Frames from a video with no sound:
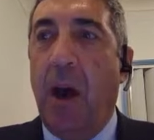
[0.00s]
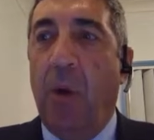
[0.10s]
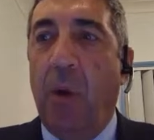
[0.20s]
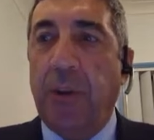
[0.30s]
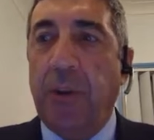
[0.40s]

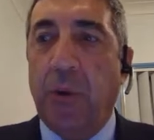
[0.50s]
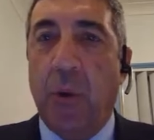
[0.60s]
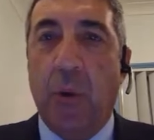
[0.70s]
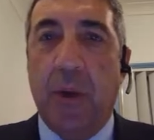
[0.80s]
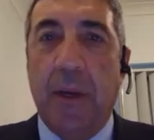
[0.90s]
I want to
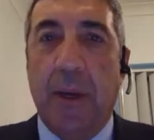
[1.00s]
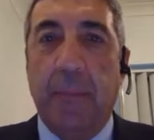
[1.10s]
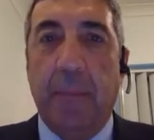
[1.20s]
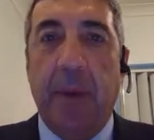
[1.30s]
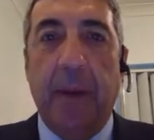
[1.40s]
talk
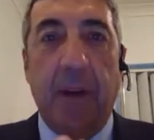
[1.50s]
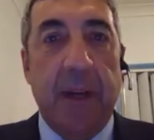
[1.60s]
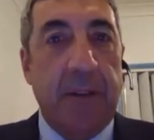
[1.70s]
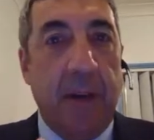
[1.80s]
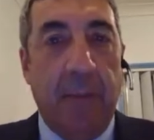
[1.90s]

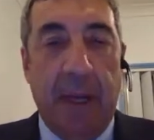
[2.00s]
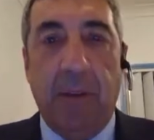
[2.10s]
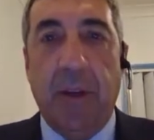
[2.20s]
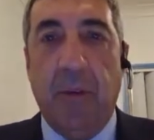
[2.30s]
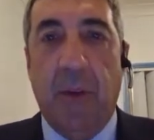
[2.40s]
at some
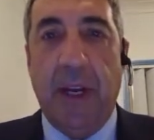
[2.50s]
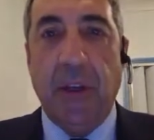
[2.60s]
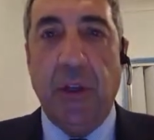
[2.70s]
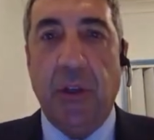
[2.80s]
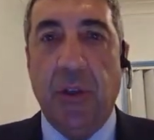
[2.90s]
length in
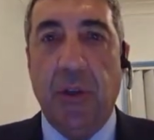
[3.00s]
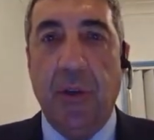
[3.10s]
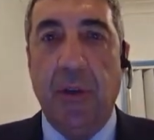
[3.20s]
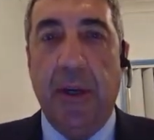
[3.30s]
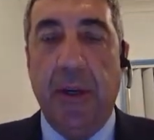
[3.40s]
relation to
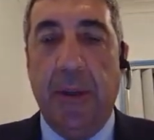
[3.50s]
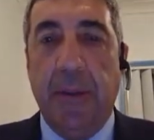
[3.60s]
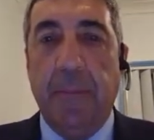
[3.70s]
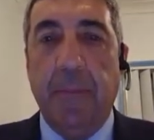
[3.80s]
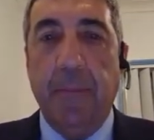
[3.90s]

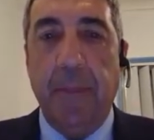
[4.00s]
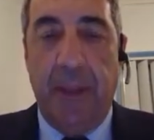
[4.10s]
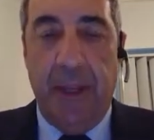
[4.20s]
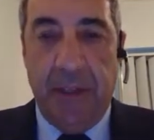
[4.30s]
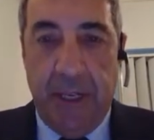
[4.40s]

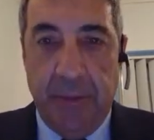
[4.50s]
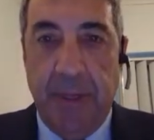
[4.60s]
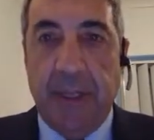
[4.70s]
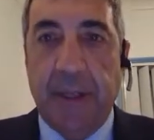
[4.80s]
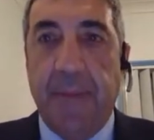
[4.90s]
the
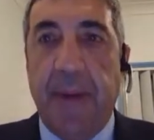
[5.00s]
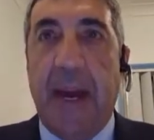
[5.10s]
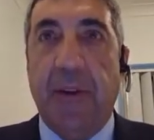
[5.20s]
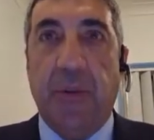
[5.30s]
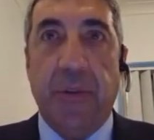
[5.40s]
assessment
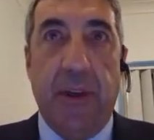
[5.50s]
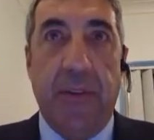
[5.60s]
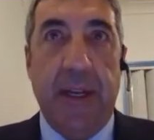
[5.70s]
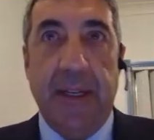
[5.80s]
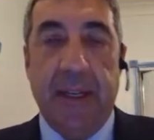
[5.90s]
and also
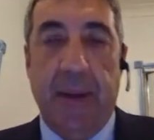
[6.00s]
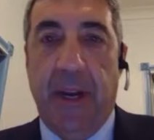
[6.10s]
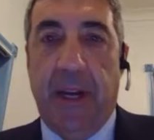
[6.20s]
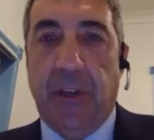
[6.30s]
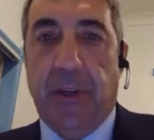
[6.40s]
the
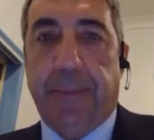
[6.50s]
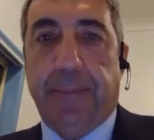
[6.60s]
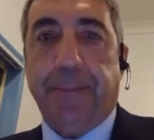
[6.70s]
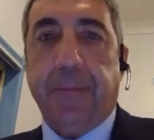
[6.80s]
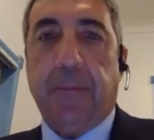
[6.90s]
examination.
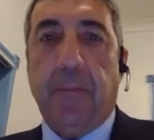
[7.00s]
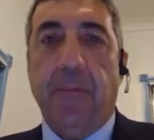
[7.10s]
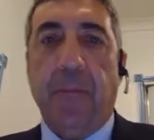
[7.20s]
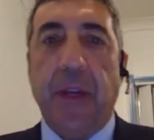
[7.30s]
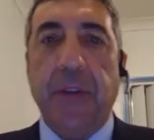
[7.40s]

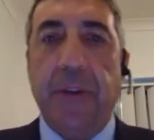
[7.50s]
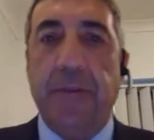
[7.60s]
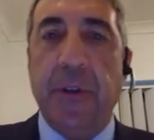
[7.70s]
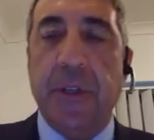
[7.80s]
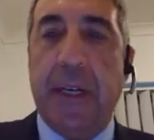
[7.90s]
So
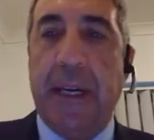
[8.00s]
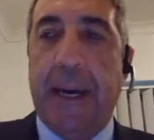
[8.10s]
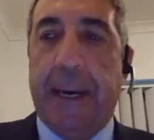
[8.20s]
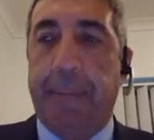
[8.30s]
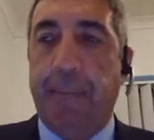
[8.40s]
firstly,
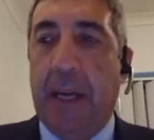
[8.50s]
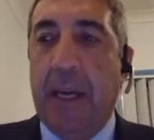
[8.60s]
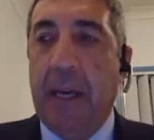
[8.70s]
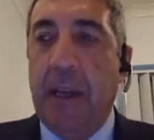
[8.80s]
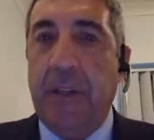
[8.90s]

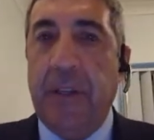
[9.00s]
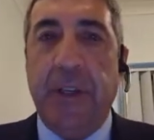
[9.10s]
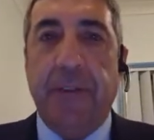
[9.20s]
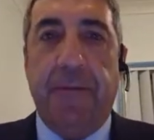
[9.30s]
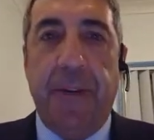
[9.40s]
this
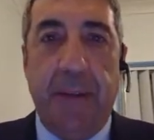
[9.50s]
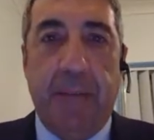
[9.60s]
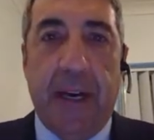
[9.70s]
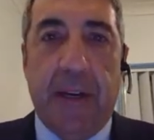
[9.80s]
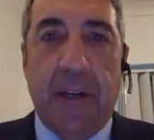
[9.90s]
is
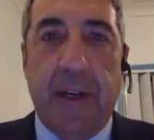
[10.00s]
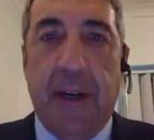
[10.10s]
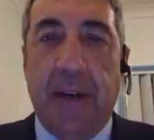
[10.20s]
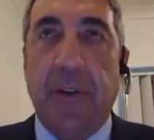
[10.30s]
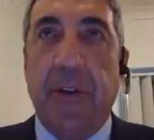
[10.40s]
feedback
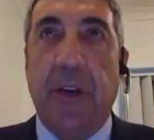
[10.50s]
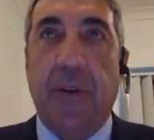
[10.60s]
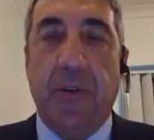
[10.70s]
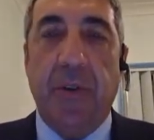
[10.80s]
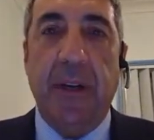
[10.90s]

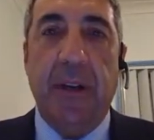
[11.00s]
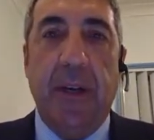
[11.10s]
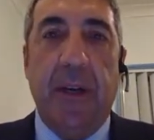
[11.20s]
territory.